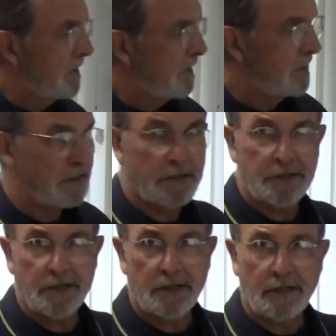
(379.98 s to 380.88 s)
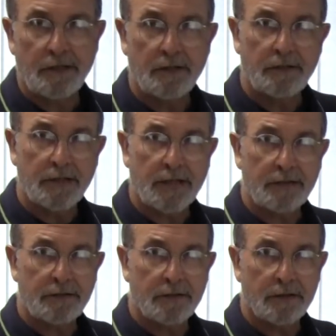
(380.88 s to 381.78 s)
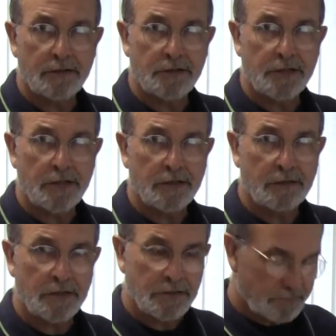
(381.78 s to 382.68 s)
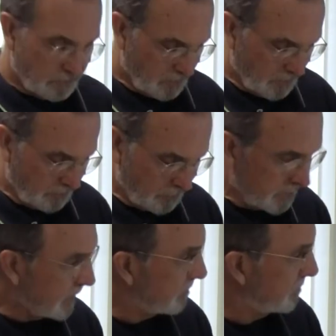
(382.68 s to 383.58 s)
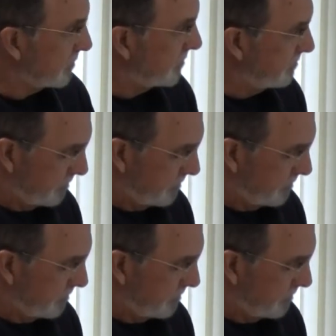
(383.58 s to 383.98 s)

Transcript: And let's say that sale is for $100.